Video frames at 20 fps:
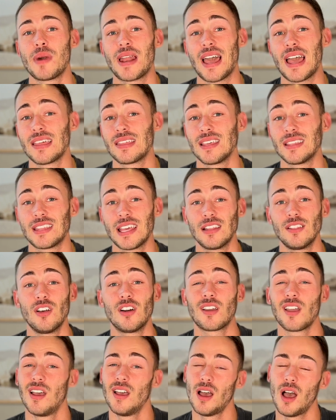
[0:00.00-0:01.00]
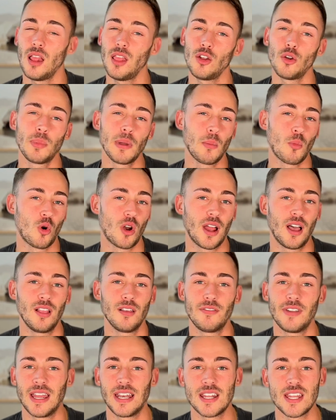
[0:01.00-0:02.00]
And I think they look a little bit more
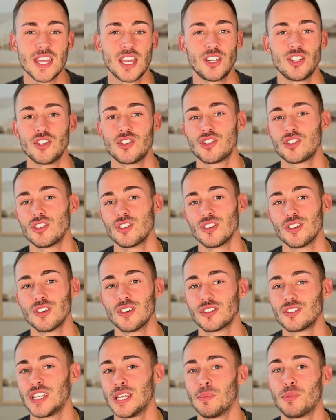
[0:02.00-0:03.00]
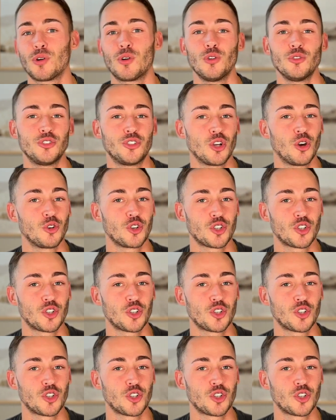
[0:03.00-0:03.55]
elevated than just your typical Joe